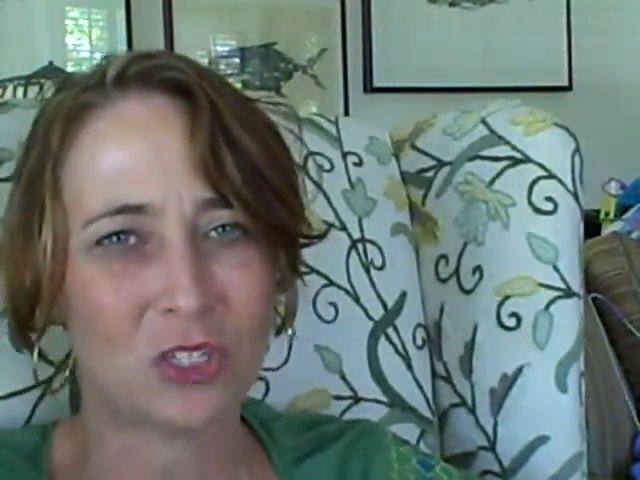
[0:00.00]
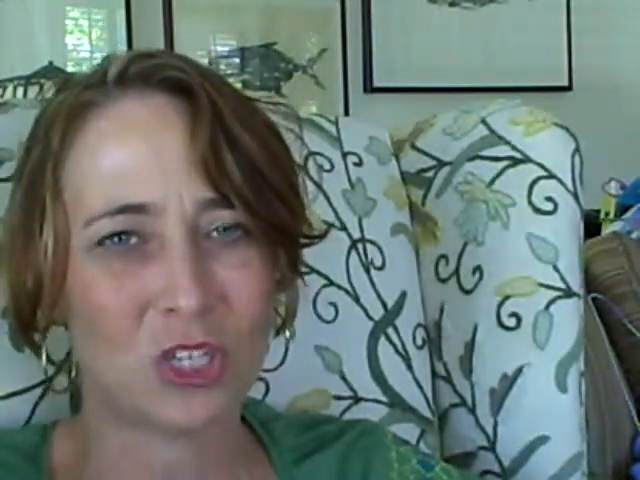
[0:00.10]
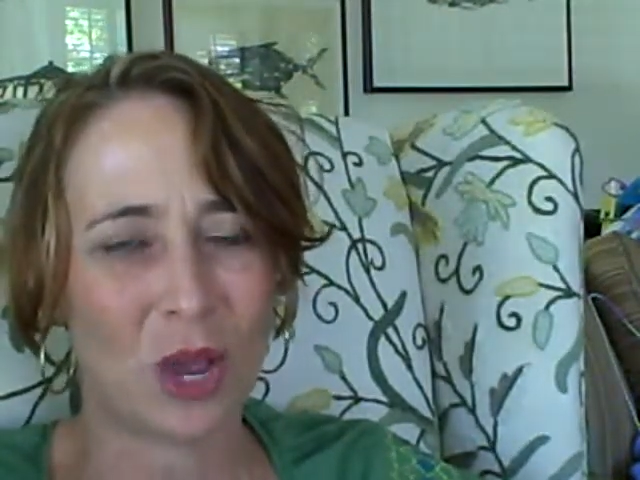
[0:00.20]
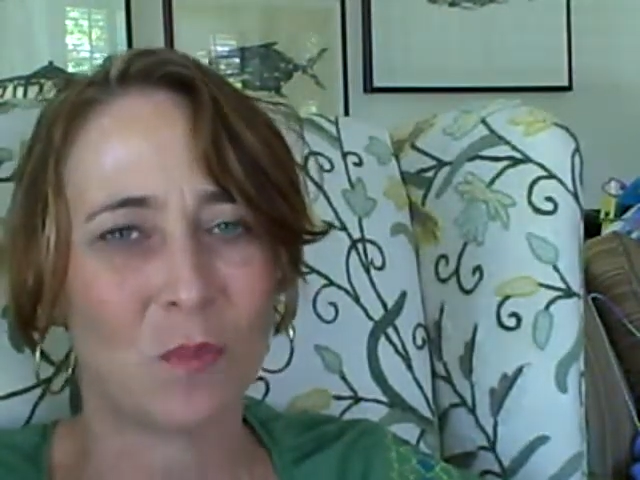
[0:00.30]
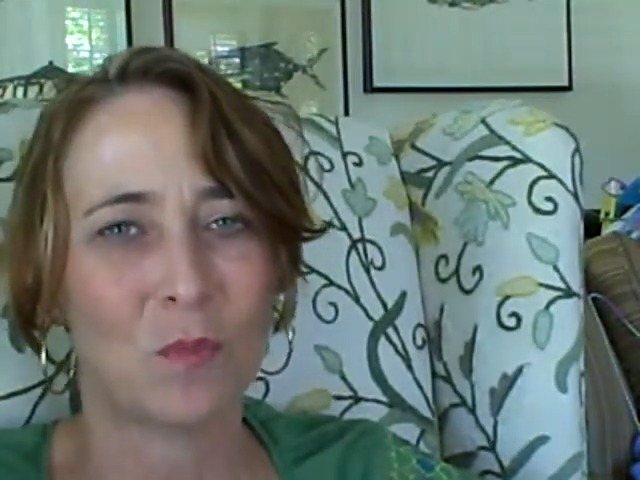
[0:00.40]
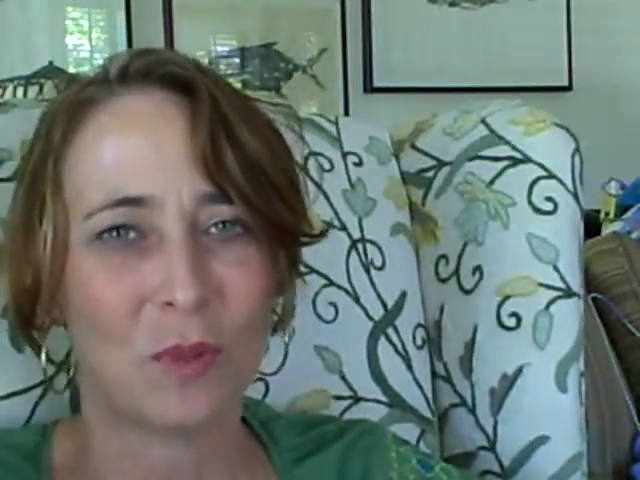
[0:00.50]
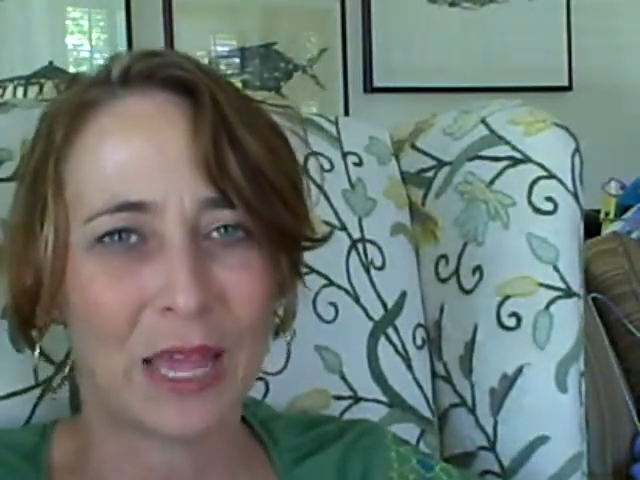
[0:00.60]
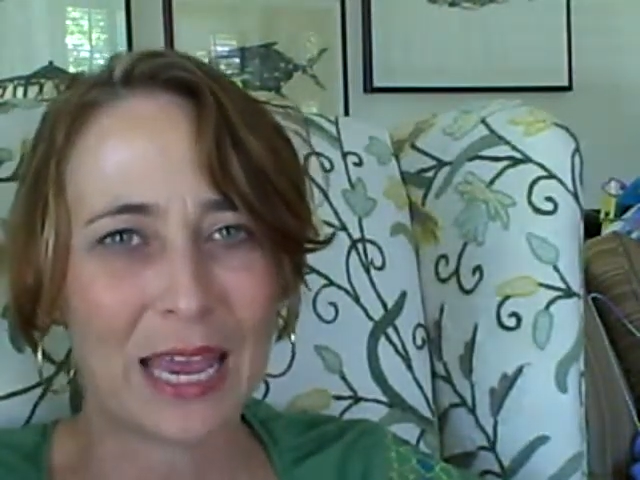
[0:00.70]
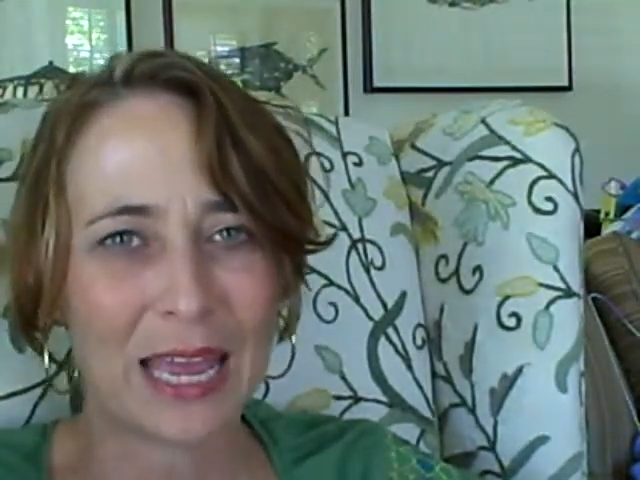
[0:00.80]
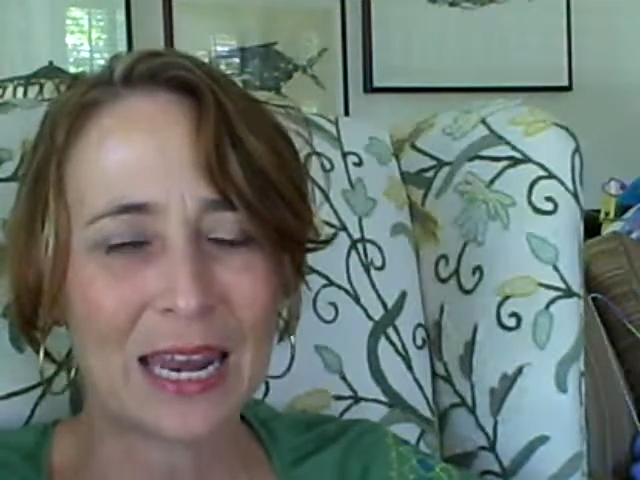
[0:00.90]
So
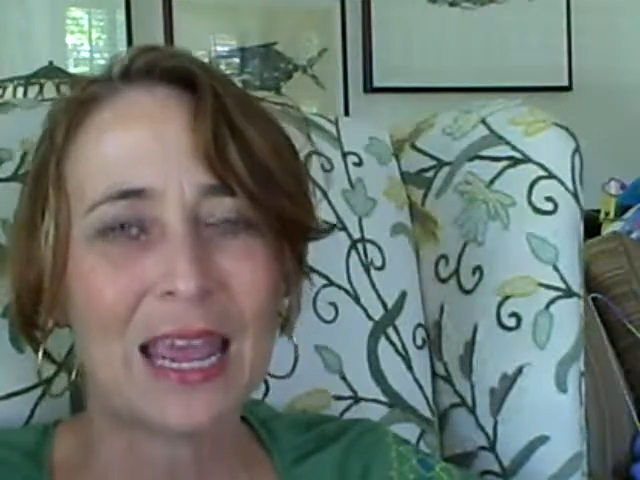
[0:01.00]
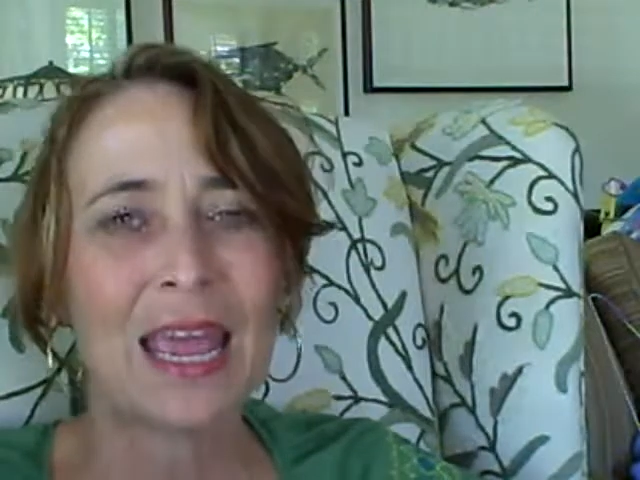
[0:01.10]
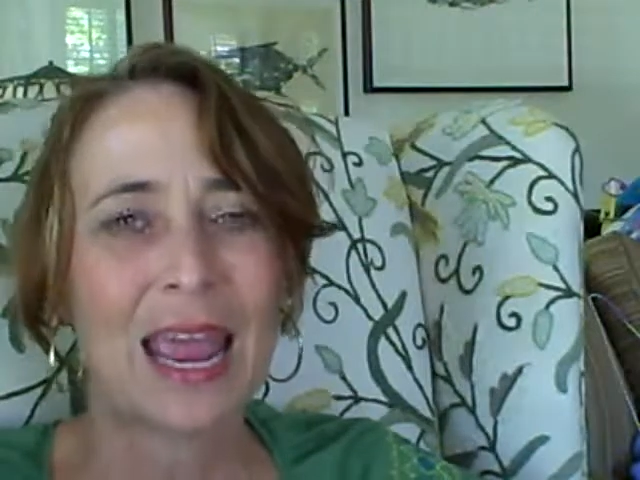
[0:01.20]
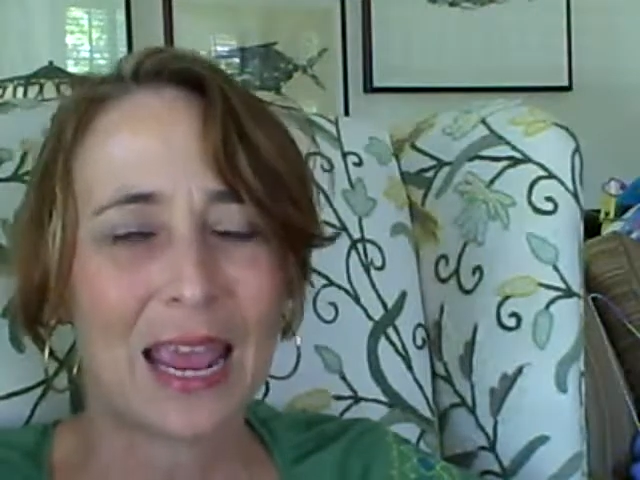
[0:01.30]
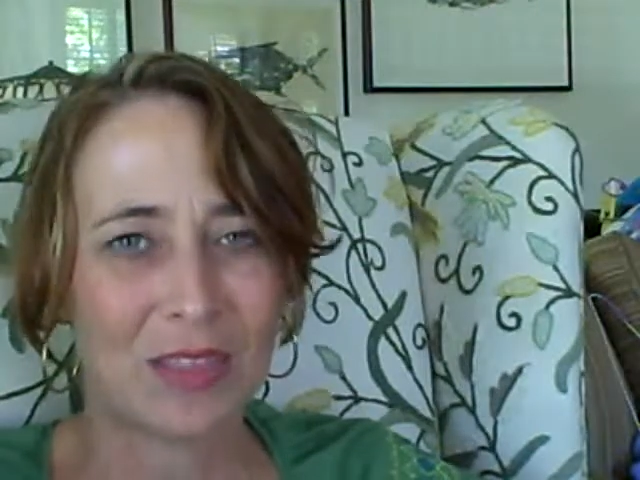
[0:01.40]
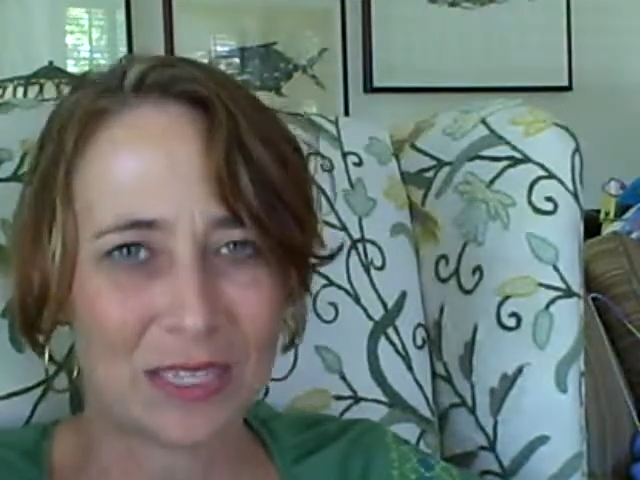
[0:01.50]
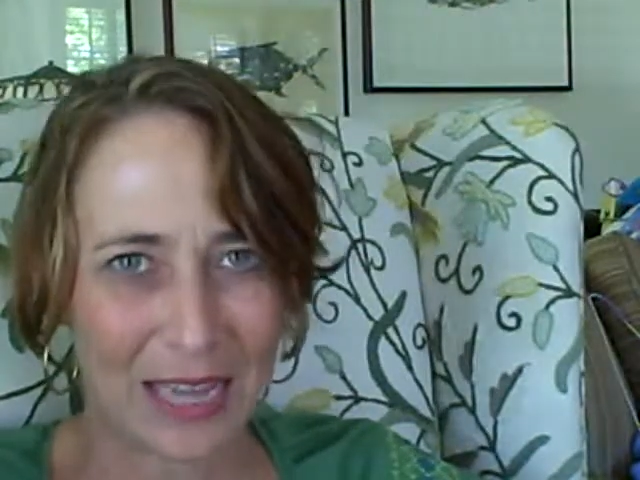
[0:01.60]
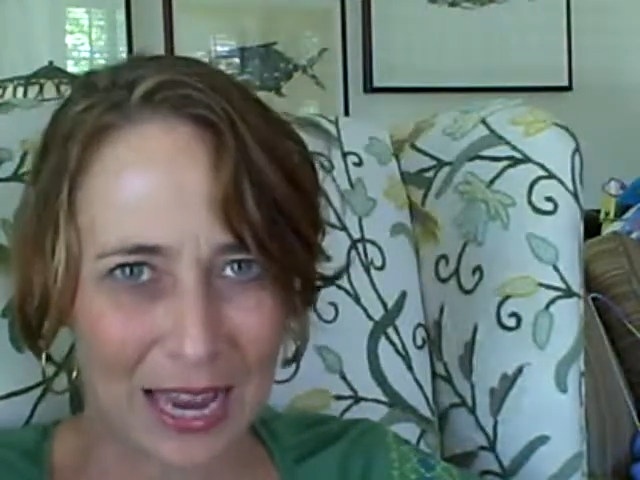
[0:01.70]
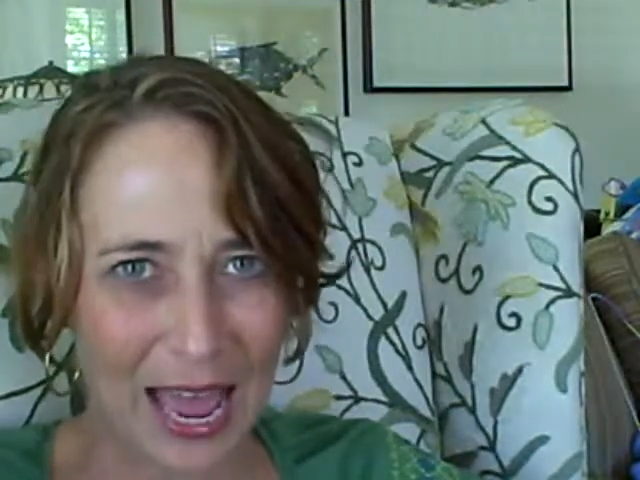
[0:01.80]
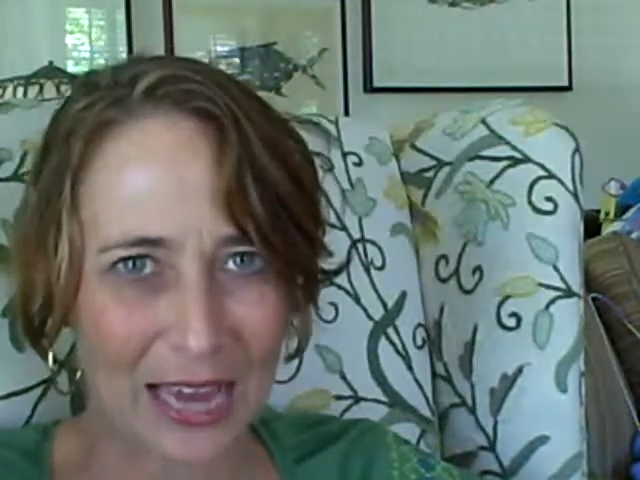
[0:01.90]
plan and then
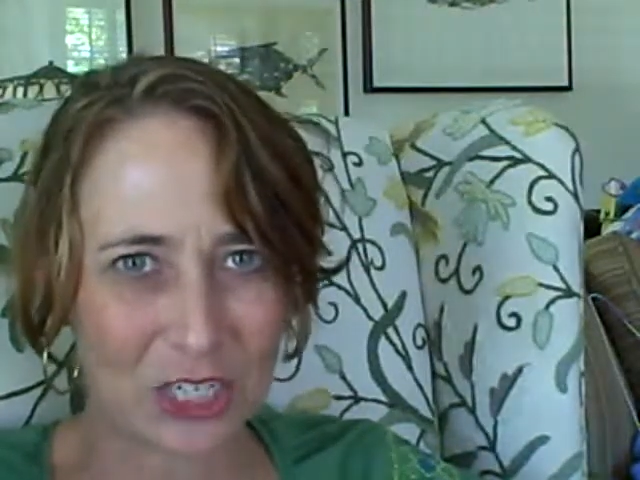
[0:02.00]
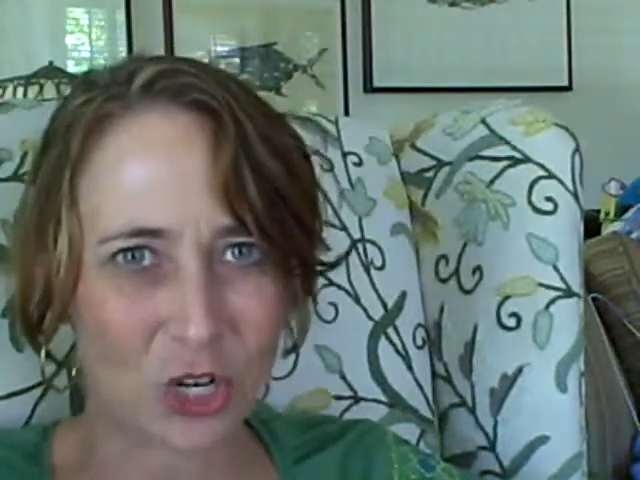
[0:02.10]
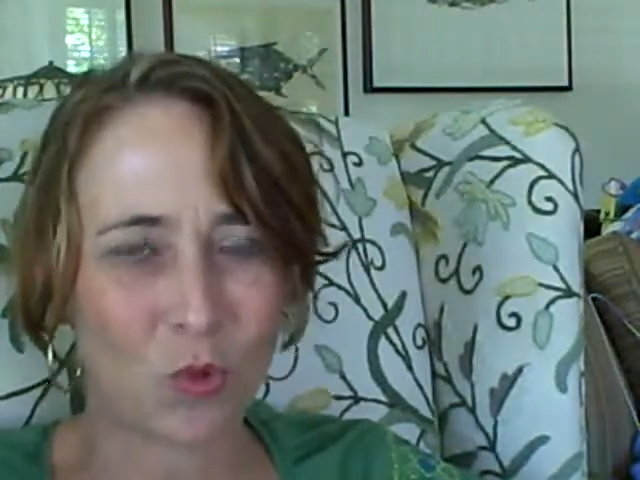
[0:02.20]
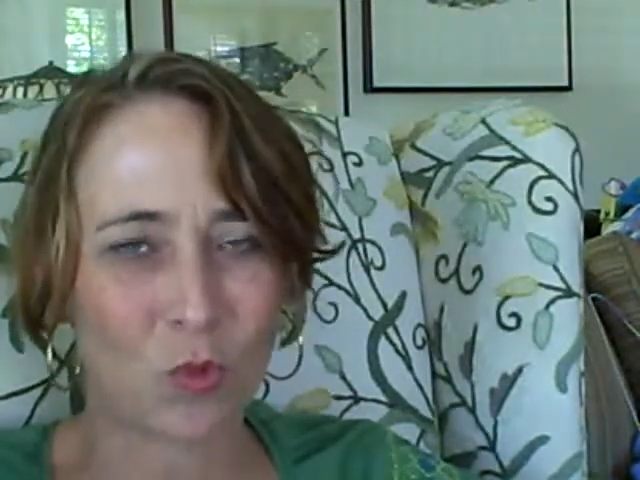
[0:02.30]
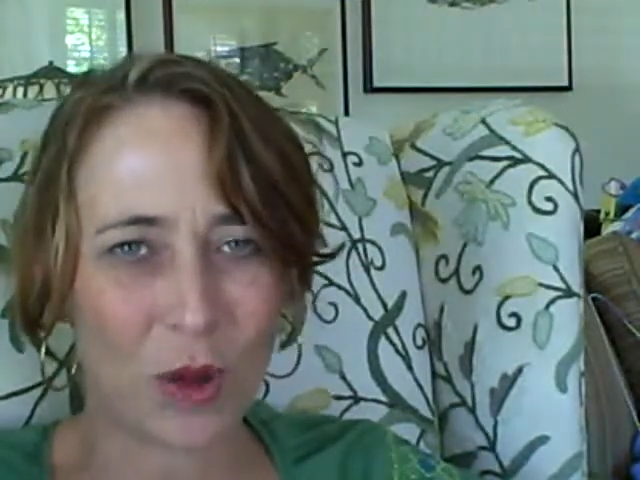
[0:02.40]
take action